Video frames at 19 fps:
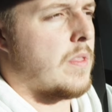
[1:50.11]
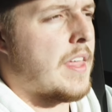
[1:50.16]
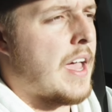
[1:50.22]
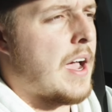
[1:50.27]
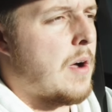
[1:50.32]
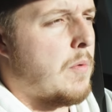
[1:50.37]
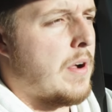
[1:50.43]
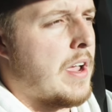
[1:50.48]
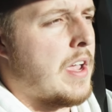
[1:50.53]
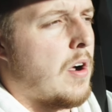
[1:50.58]

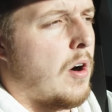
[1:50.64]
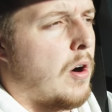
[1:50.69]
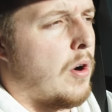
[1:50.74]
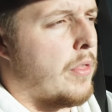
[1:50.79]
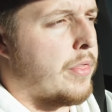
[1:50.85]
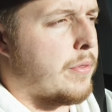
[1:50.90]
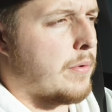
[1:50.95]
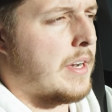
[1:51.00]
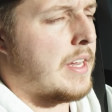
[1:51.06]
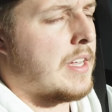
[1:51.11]
that way all
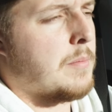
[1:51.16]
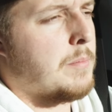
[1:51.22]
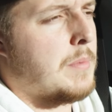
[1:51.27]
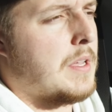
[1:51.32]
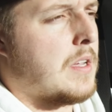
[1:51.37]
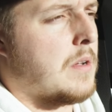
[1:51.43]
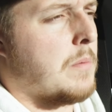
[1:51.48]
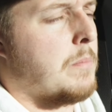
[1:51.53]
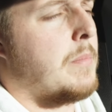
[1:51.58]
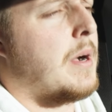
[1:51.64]
3 can
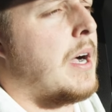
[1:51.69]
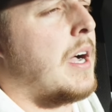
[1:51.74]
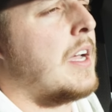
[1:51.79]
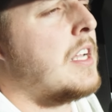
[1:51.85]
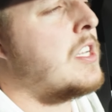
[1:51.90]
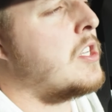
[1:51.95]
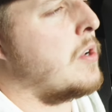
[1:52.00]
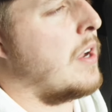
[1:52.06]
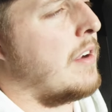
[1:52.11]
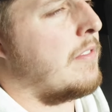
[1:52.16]
be
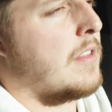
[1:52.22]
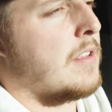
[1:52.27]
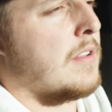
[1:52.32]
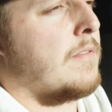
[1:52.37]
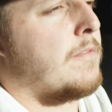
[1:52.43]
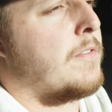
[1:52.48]
combined. You have the